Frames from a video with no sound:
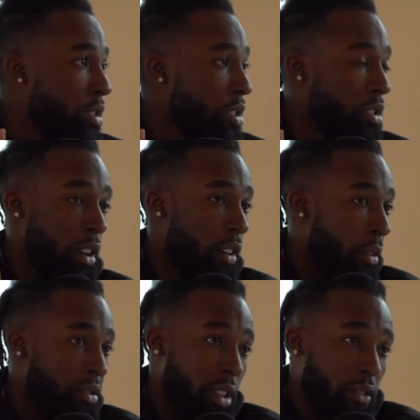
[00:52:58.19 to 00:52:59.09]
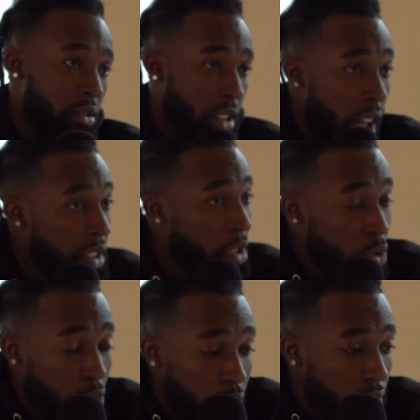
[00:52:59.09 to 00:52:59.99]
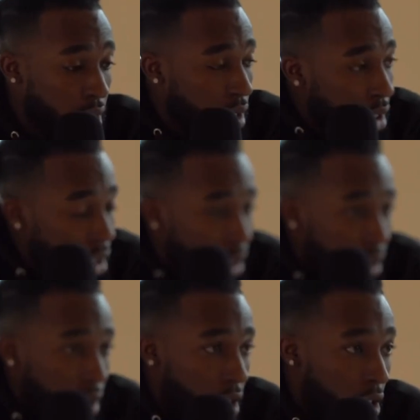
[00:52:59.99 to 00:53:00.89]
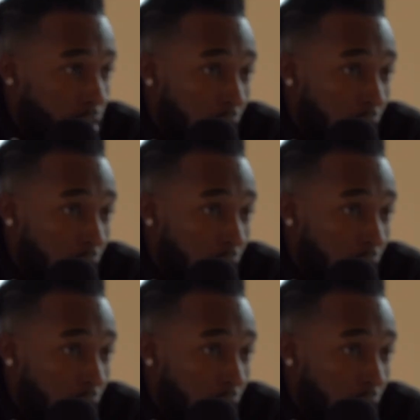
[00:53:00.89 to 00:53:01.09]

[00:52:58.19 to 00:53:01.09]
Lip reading: So I would say for those guys who are